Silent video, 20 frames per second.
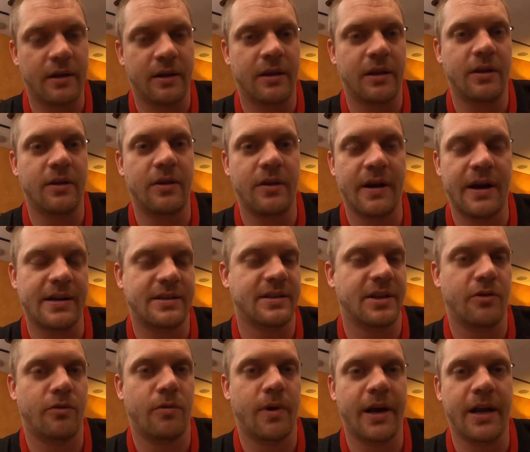that you guys
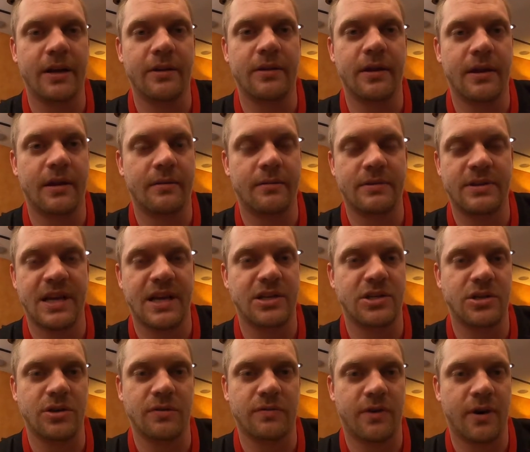can read that
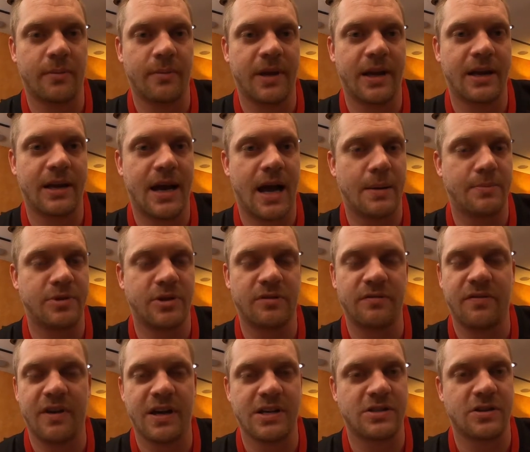takes you from the
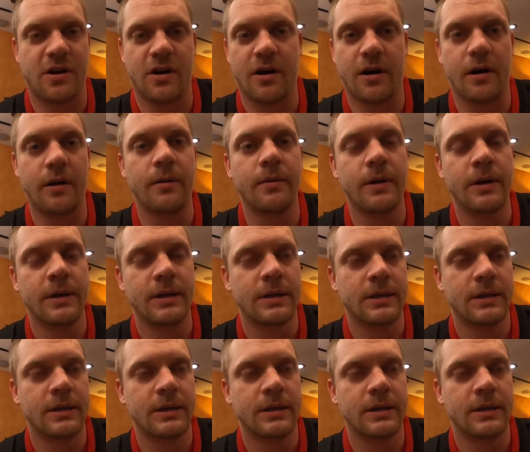adoption phase on.